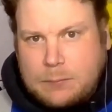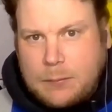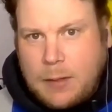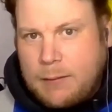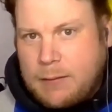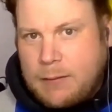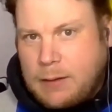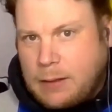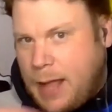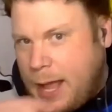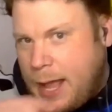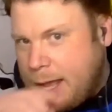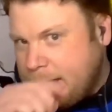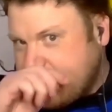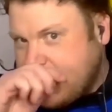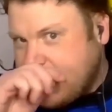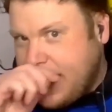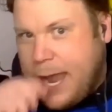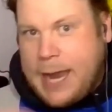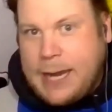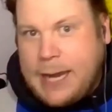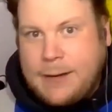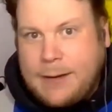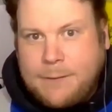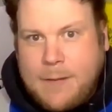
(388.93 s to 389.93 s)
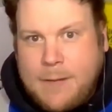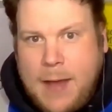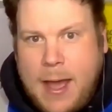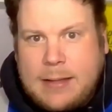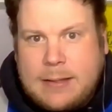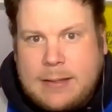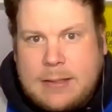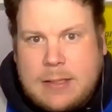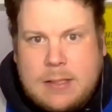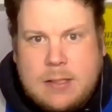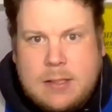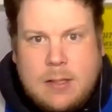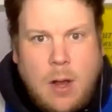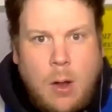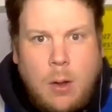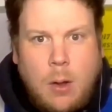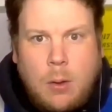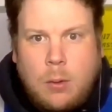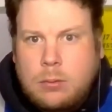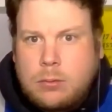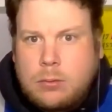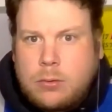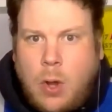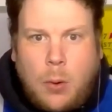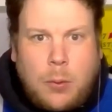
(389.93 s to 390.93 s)
the last eight events.
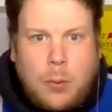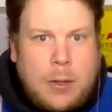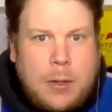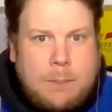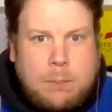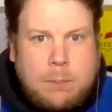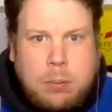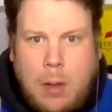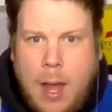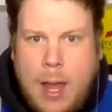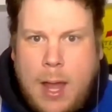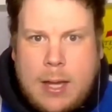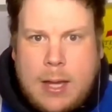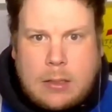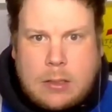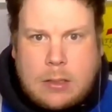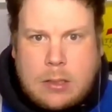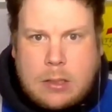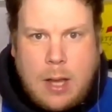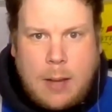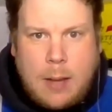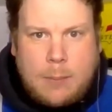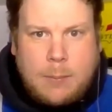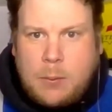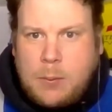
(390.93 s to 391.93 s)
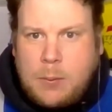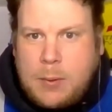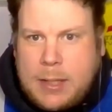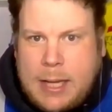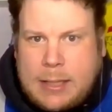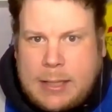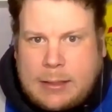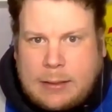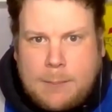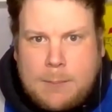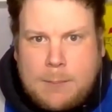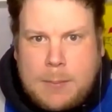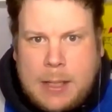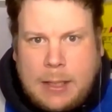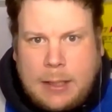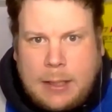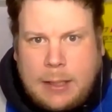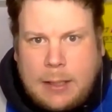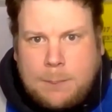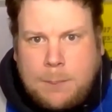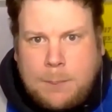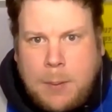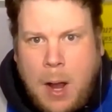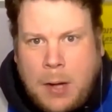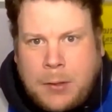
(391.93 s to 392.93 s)
So Tony plays. I mean, we get the
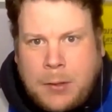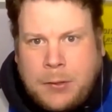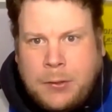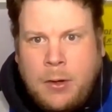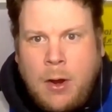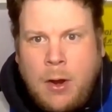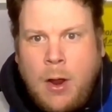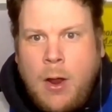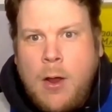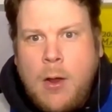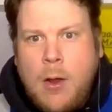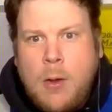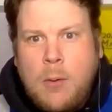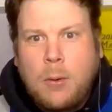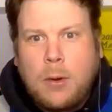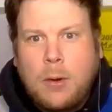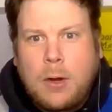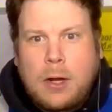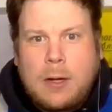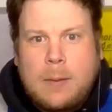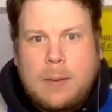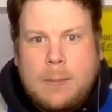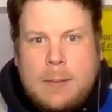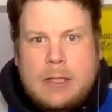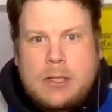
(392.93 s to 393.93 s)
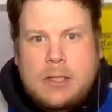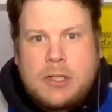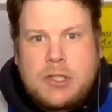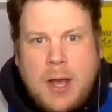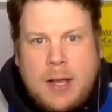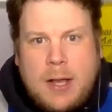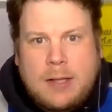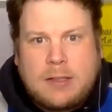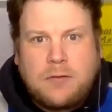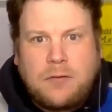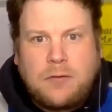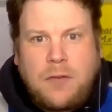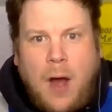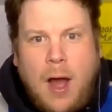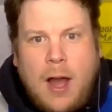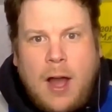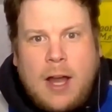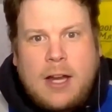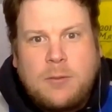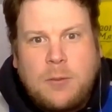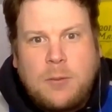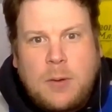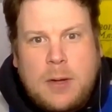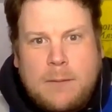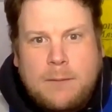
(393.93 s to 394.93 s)
median putter. We're going to be just
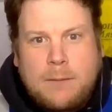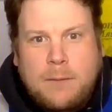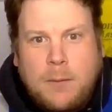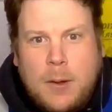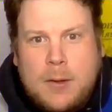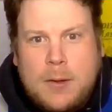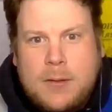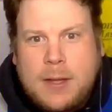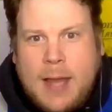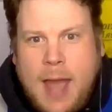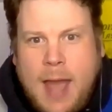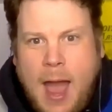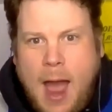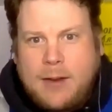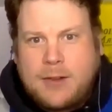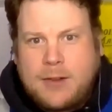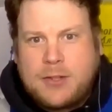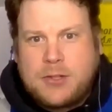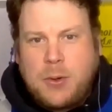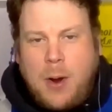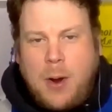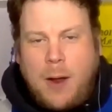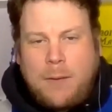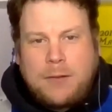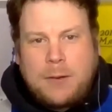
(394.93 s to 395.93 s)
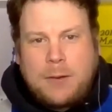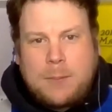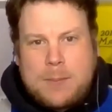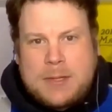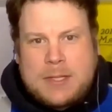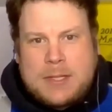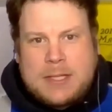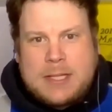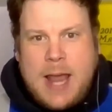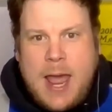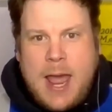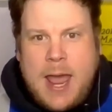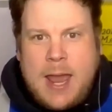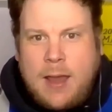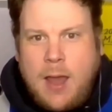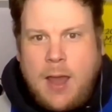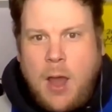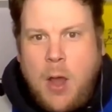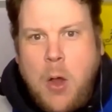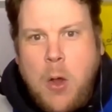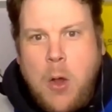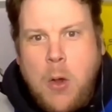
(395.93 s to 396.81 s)
fine. We avoid the catastrophic mistake.